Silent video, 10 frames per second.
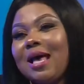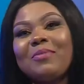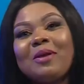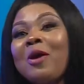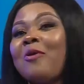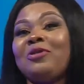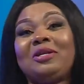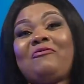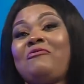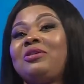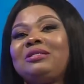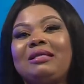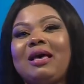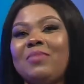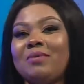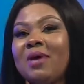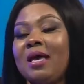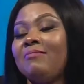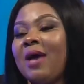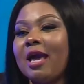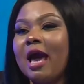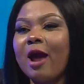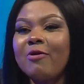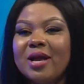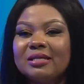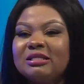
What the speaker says: I mean, for the first time in my career,